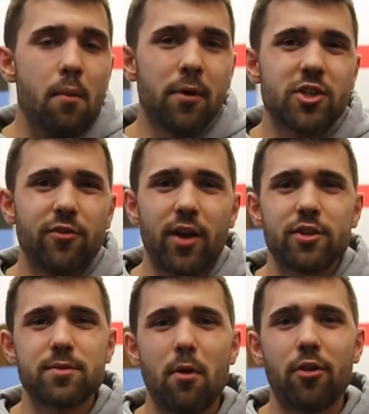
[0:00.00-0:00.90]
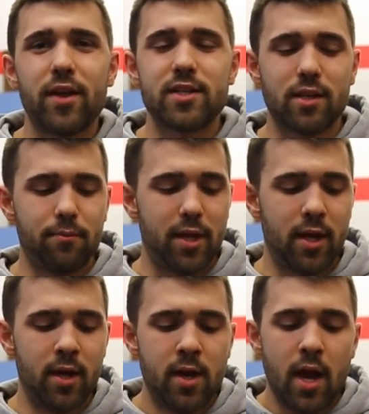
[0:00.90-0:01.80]
bunch of other small things. It can be
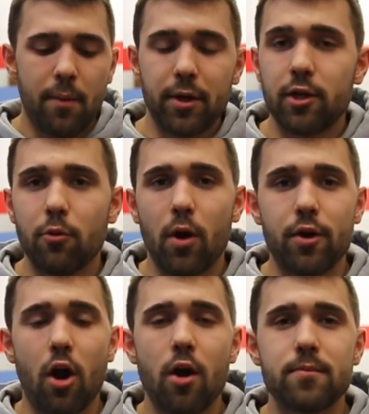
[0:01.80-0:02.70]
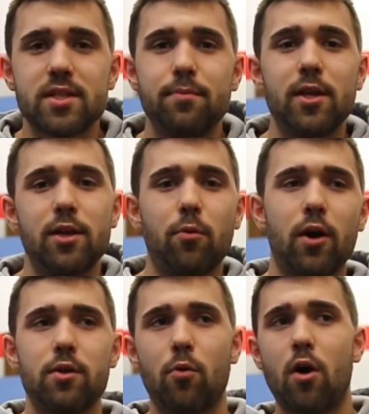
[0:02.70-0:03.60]
how big you want your arms to be,
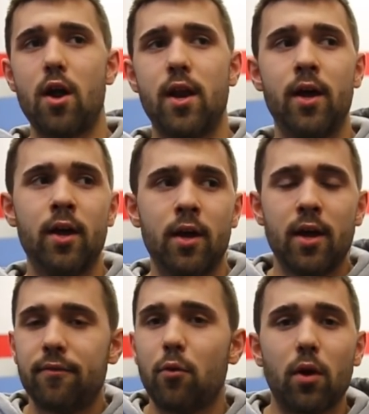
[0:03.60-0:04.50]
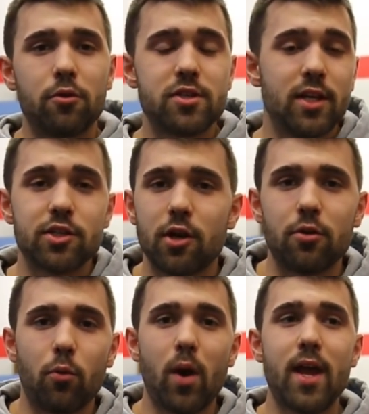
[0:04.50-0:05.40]
where you want, if you want to lose an inch on
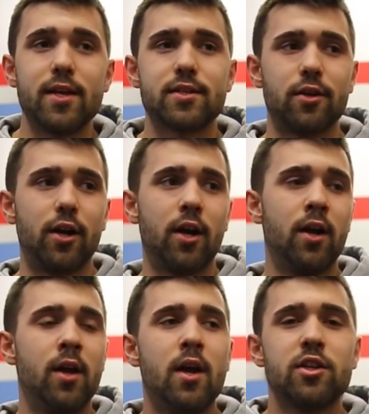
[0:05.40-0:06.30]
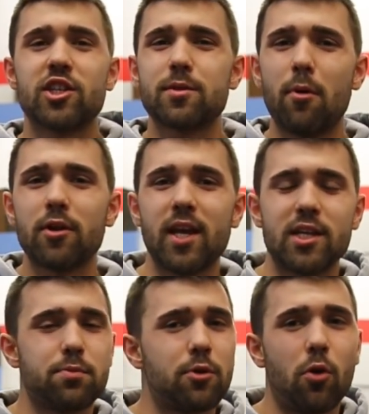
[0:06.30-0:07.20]
your waist, or just small
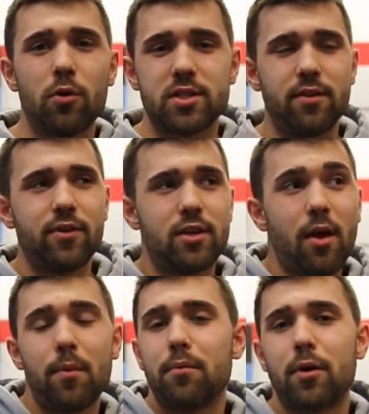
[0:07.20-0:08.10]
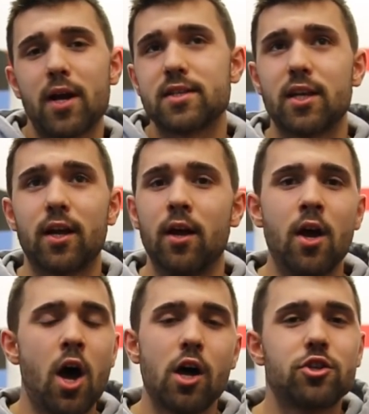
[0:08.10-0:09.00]
tangible goals, even dumbbell pressing
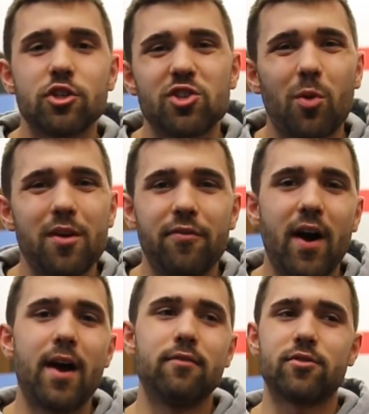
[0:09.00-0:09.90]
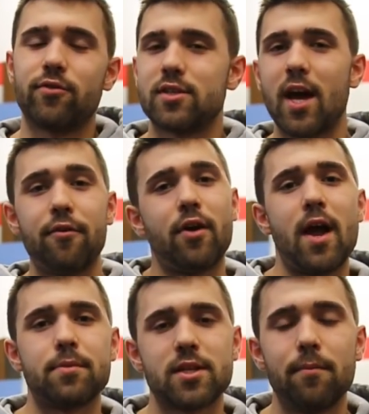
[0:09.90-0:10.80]
125s for 10
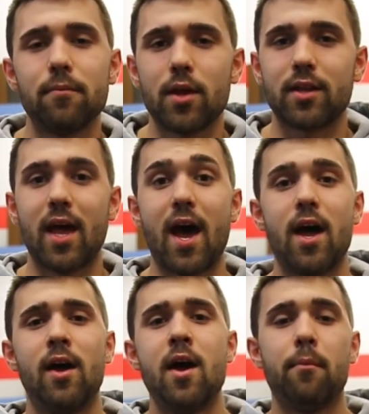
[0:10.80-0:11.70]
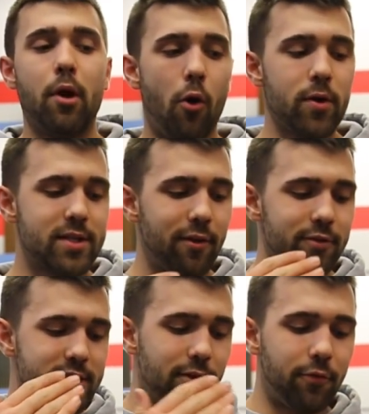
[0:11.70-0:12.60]
reps, something like that. But always give
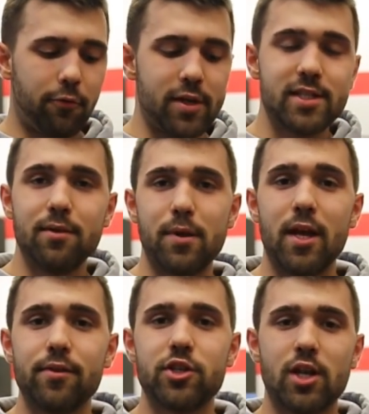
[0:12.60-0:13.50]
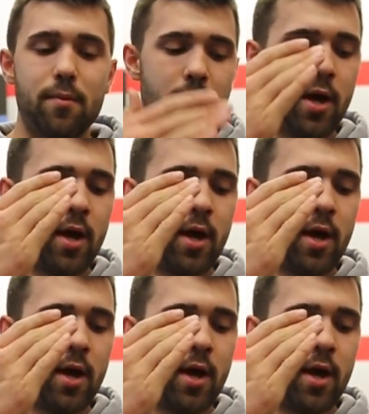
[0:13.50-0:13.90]
yourself a reason to be in the gym